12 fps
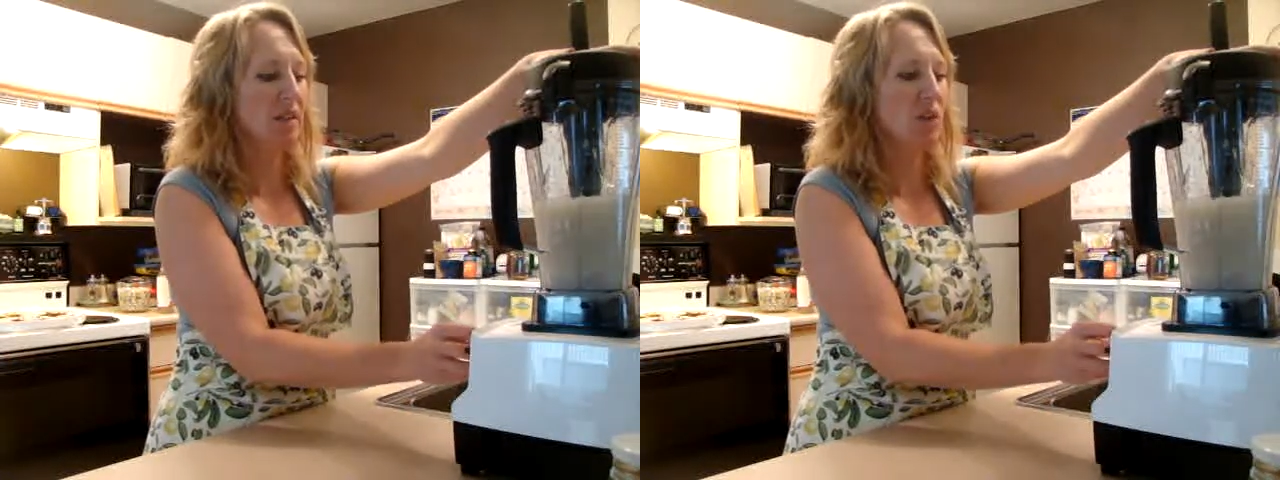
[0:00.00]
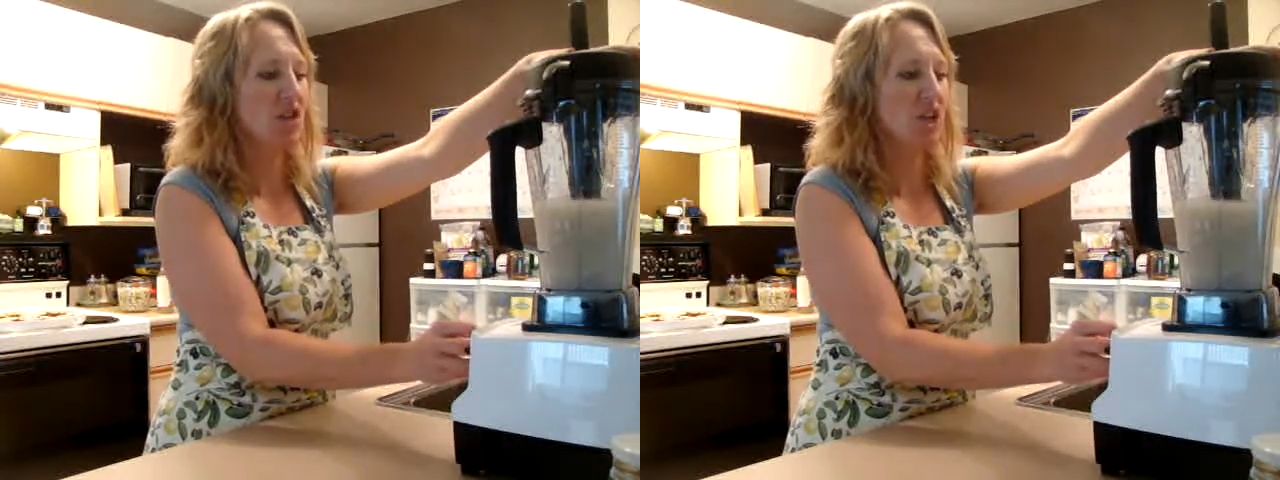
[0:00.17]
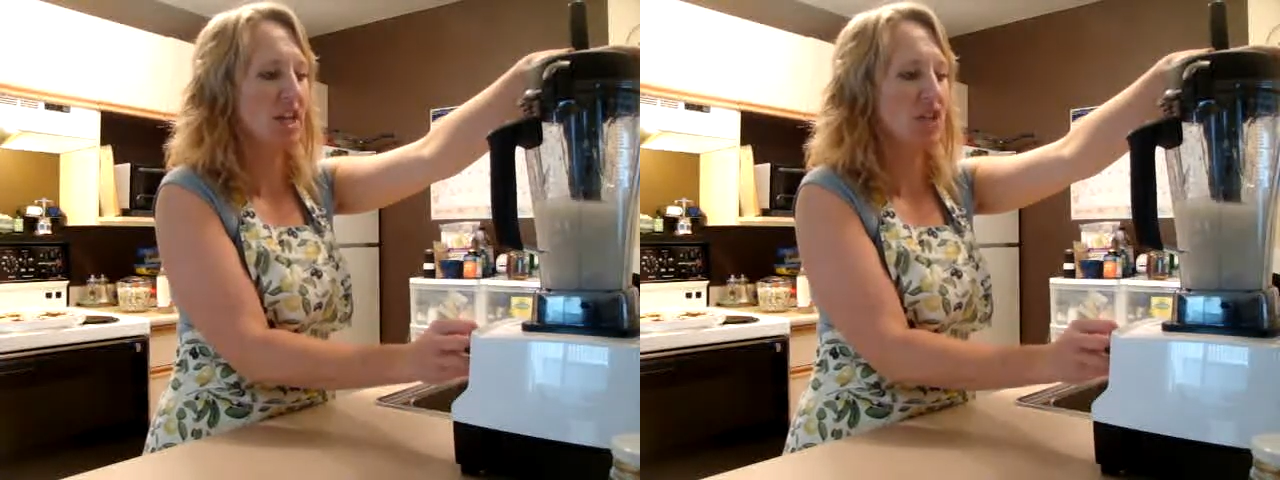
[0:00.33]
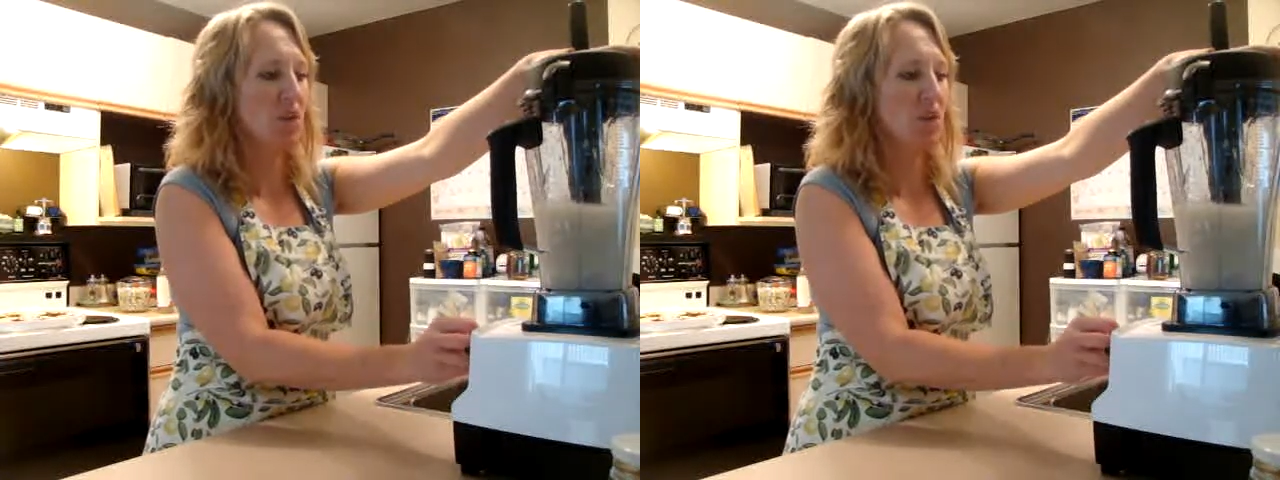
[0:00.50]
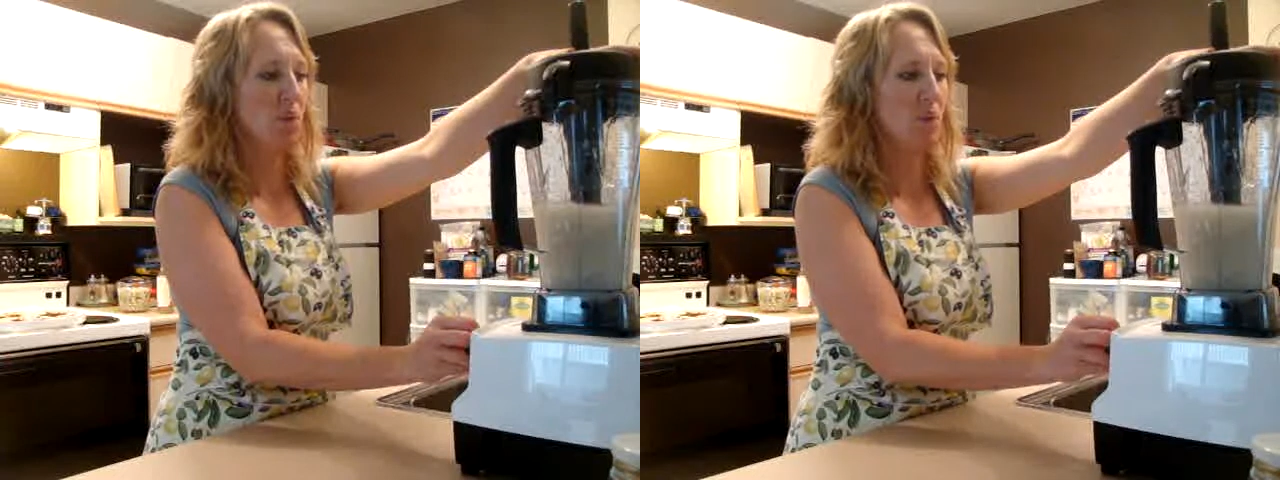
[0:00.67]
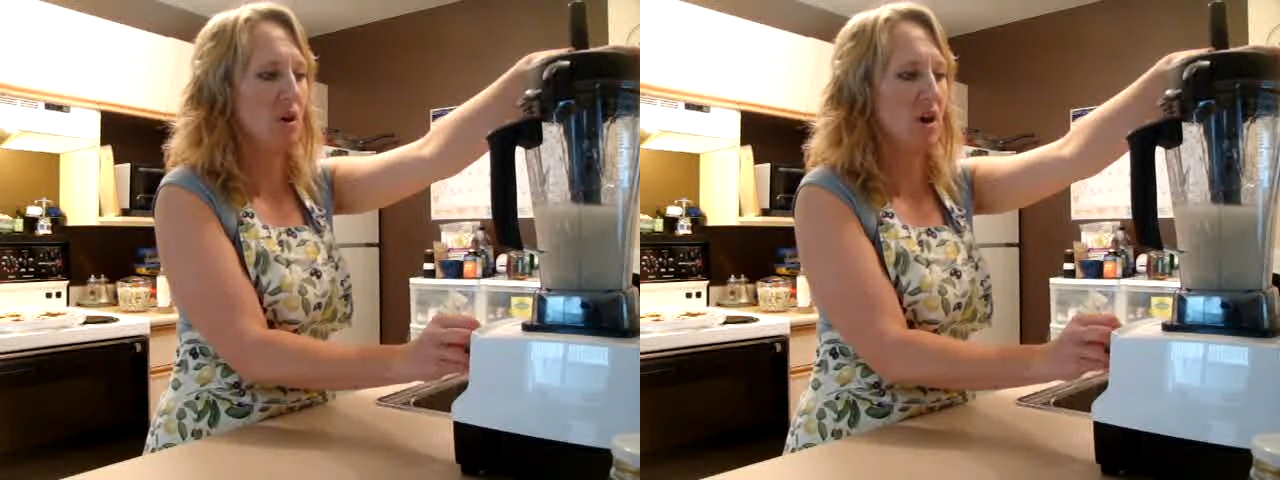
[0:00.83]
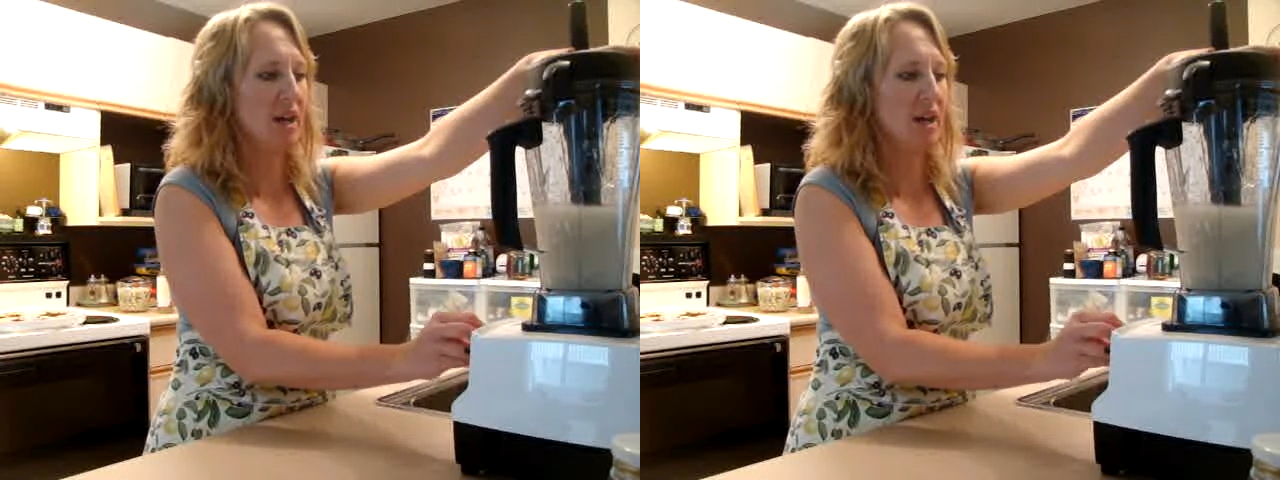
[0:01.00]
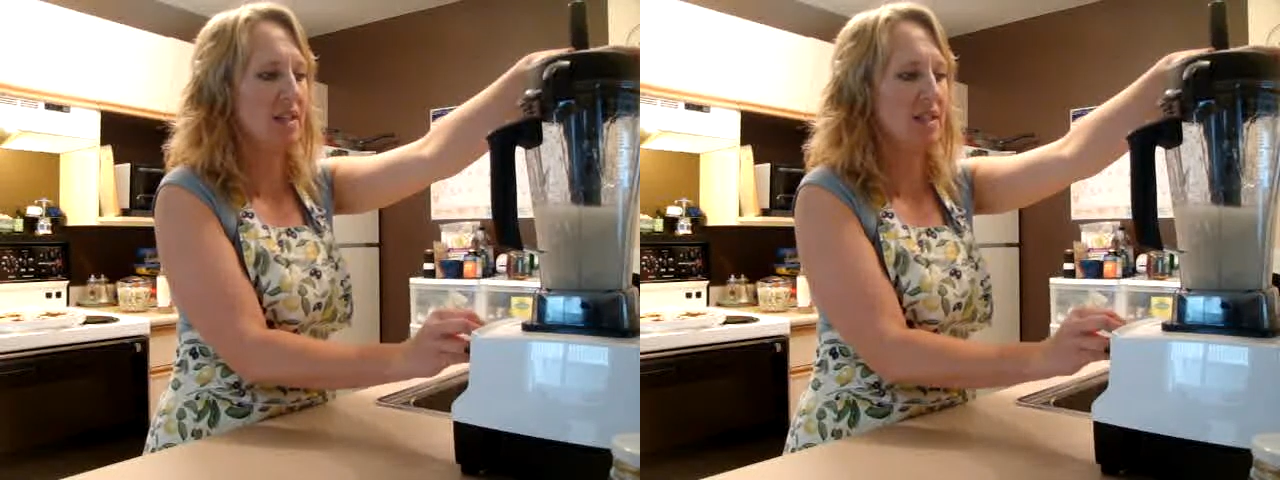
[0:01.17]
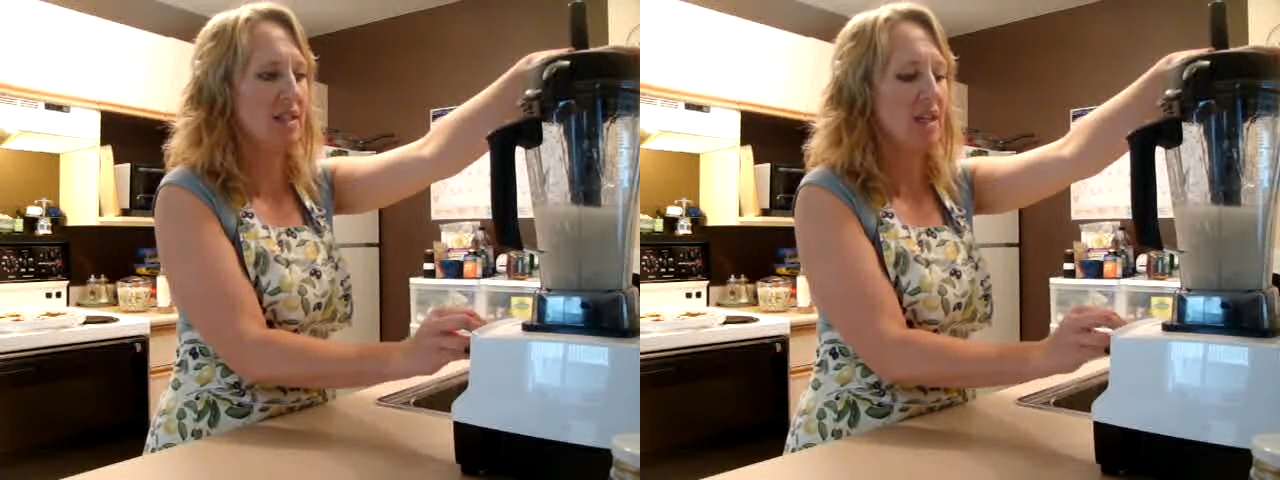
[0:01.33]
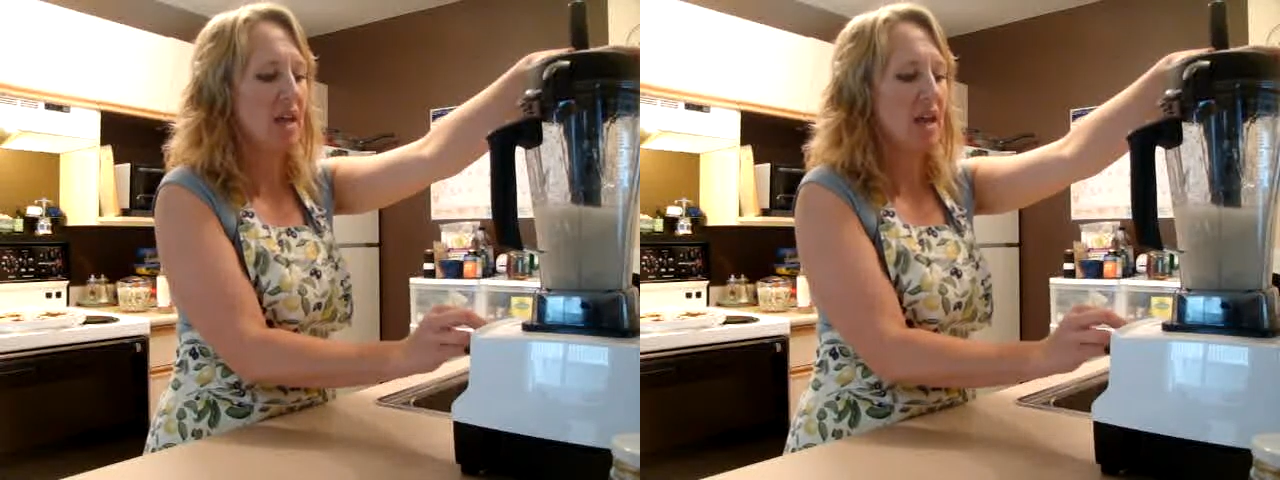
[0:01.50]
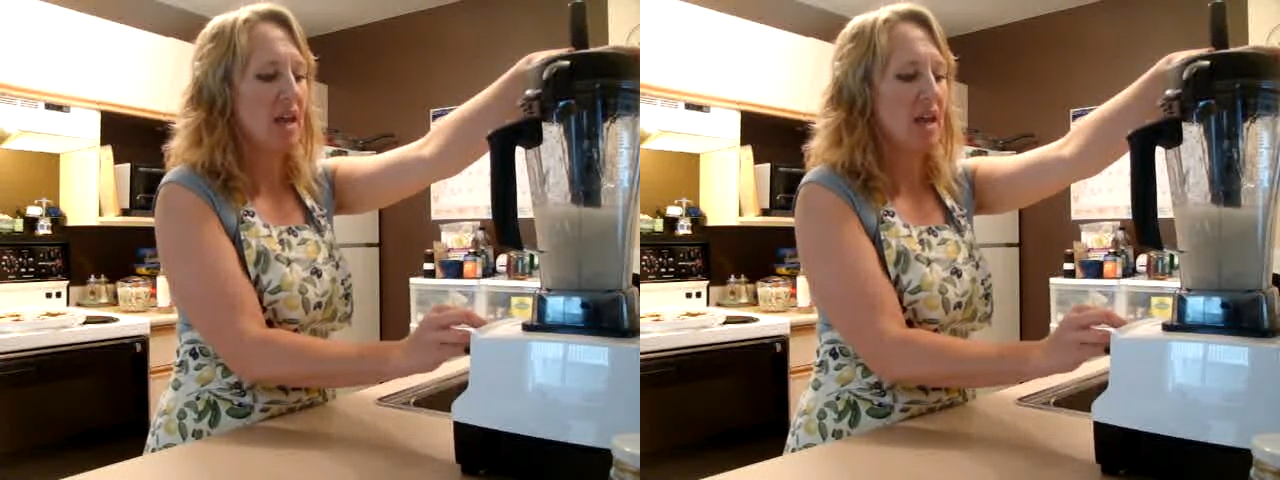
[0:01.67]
I don't want,